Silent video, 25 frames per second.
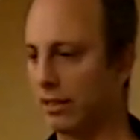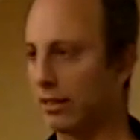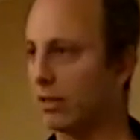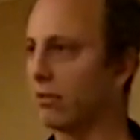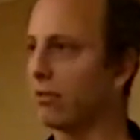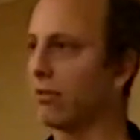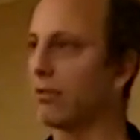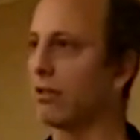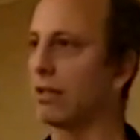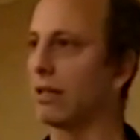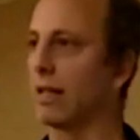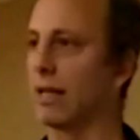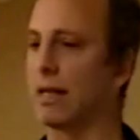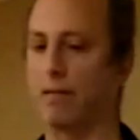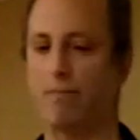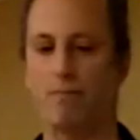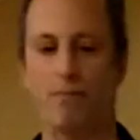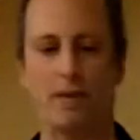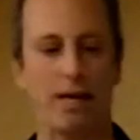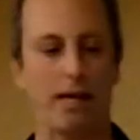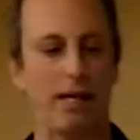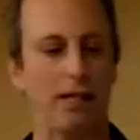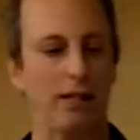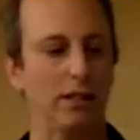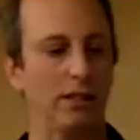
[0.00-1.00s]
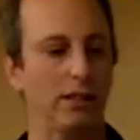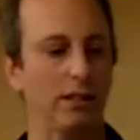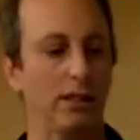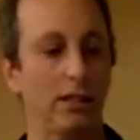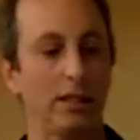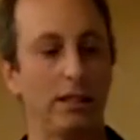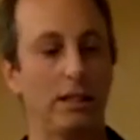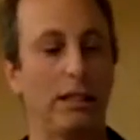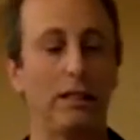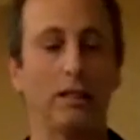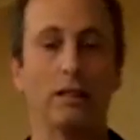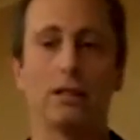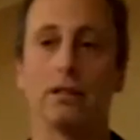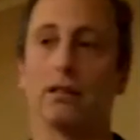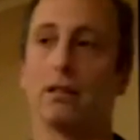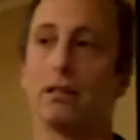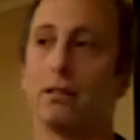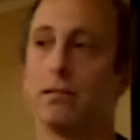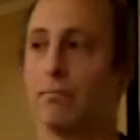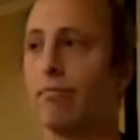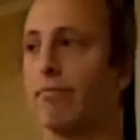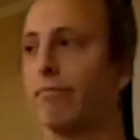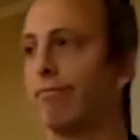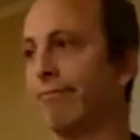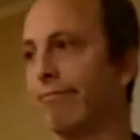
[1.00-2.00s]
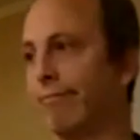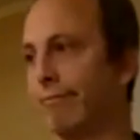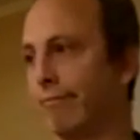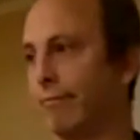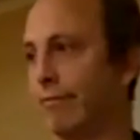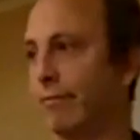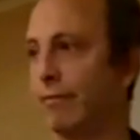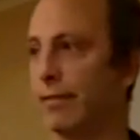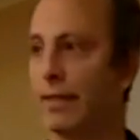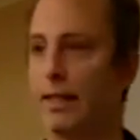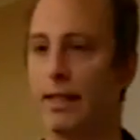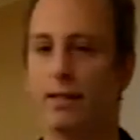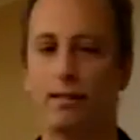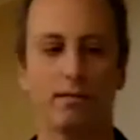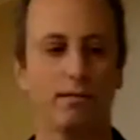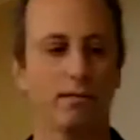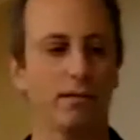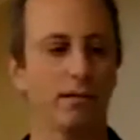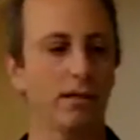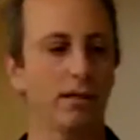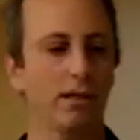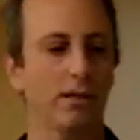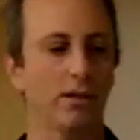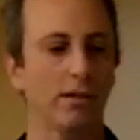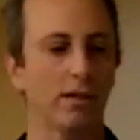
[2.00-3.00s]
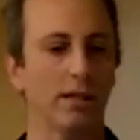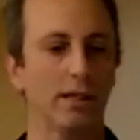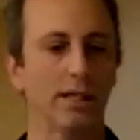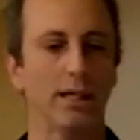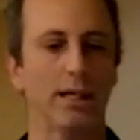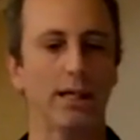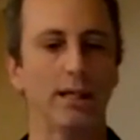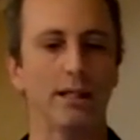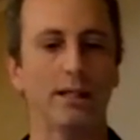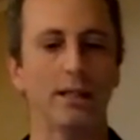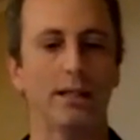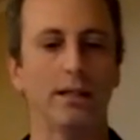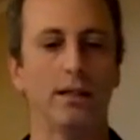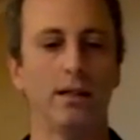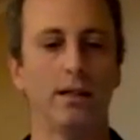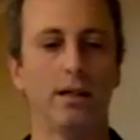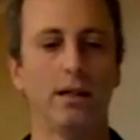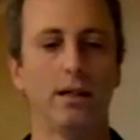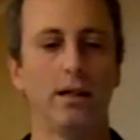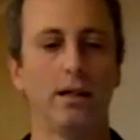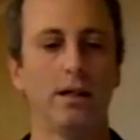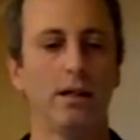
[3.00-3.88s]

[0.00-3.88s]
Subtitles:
it's going to look like a mess, and here clearly doesn't.